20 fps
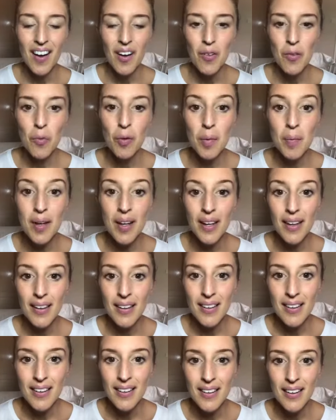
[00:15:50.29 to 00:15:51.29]
Women
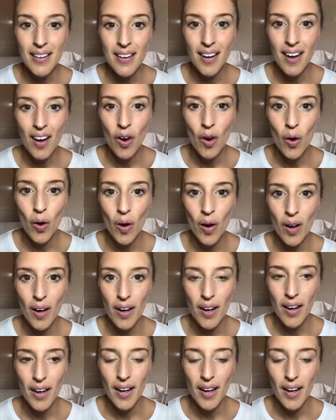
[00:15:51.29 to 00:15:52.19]
are